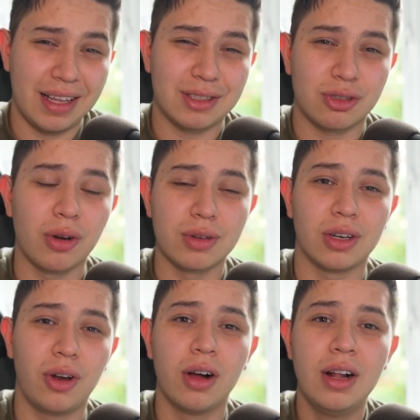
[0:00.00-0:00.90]
it struggles a
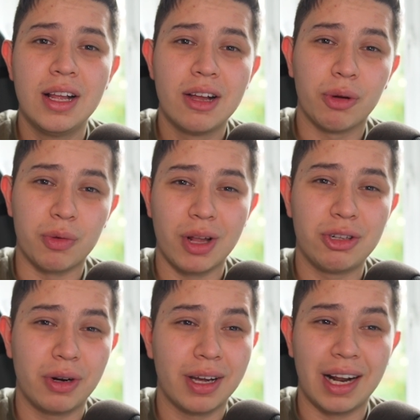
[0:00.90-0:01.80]
lot with
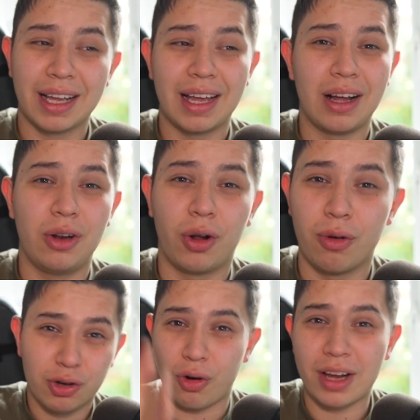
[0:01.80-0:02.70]
rendering and I get a lot
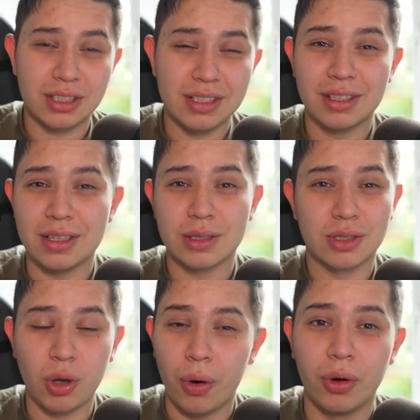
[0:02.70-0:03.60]
of crashes and it's
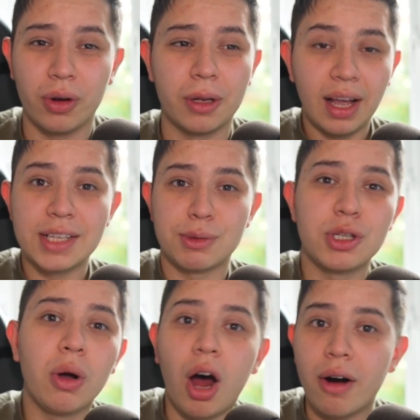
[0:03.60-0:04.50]
so annoying. As a
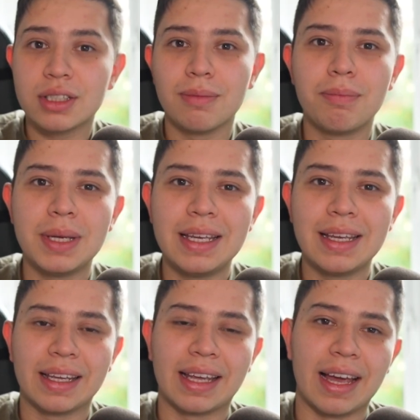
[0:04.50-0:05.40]
result,
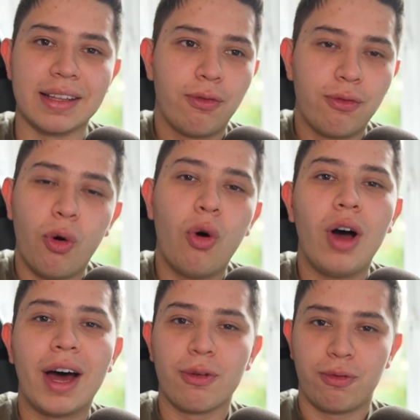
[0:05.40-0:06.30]
RSMB gets
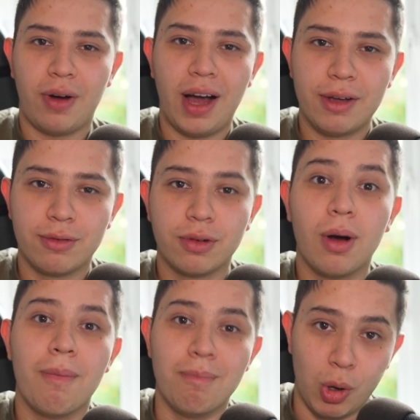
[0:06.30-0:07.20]
4 out of
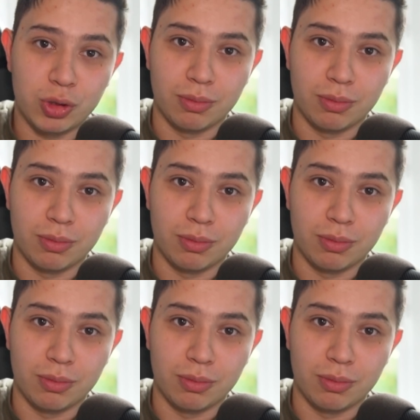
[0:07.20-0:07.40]
5 motion